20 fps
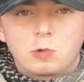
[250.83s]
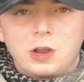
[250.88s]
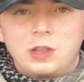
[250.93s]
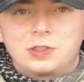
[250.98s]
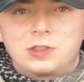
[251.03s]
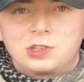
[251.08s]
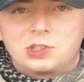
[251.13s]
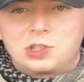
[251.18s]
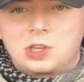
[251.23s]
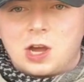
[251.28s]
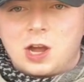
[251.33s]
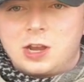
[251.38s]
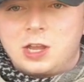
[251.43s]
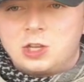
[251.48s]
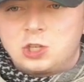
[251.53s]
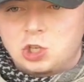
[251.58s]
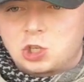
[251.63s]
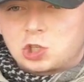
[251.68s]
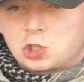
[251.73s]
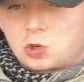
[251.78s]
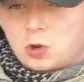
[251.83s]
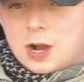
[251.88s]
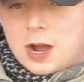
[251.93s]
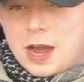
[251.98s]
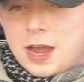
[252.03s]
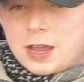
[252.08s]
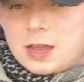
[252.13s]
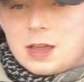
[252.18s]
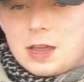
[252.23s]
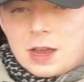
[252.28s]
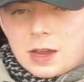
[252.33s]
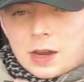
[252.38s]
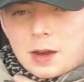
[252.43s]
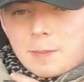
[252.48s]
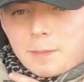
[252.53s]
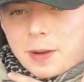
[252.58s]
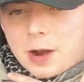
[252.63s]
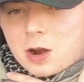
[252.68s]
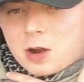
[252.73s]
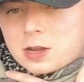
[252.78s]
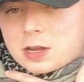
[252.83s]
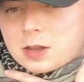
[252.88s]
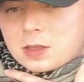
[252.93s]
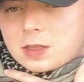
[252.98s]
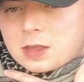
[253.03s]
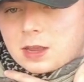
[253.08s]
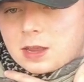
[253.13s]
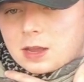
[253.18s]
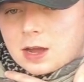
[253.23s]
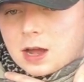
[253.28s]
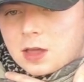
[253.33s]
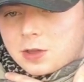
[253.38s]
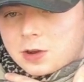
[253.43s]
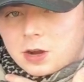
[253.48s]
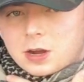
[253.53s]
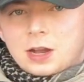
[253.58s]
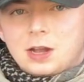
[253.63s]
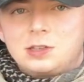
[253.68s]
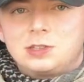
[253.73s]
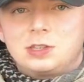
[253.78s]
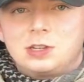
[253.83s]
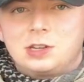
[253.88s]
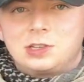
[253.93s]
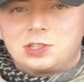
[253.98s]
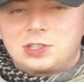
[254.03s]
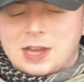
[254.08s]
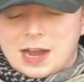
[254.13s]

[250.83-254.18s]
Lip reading: rent this gun and just try. Compared to the other guns in its